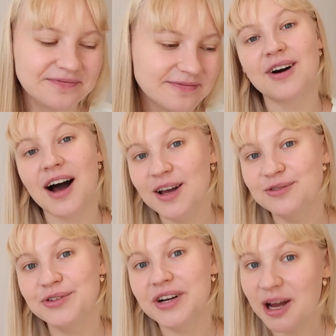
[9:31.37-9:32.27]
So I
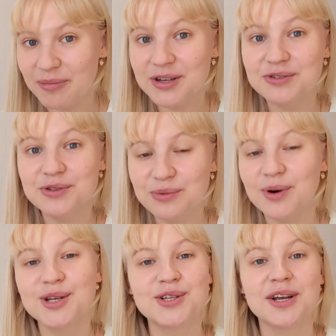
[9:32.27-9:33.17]
would recommend you to
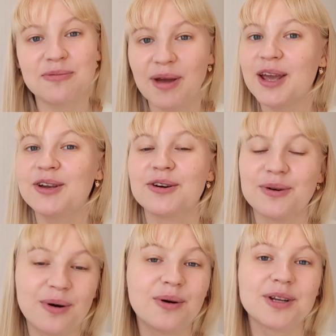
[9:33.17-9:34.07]
watch and make
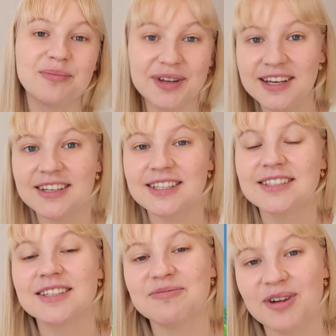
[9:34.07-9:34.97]
your own
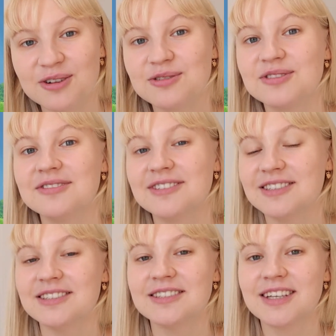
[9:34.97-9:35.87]
opinion about
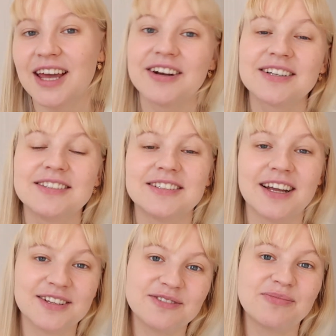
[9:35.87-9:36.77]
the character
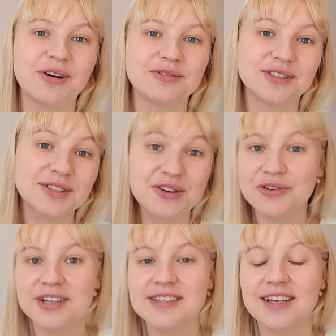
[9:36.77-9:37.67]
and about the
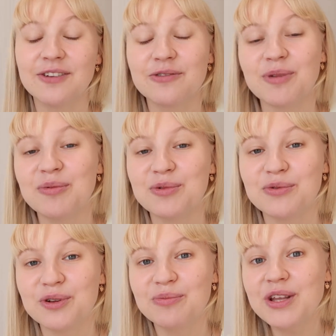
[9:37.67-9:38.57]
story itself. Maybe
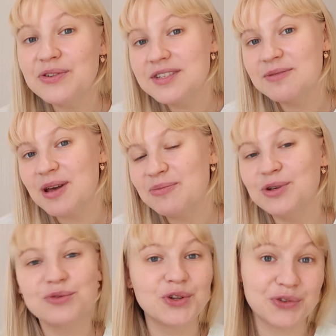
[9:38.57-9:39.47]
you will be interested, maybe
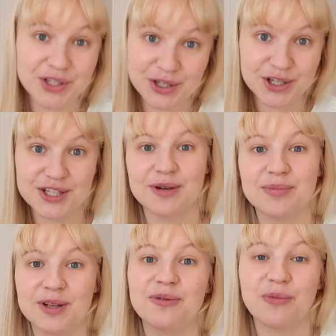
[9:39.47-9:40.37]
you will research
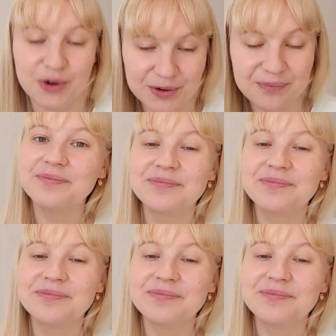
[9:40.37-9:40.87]
something more.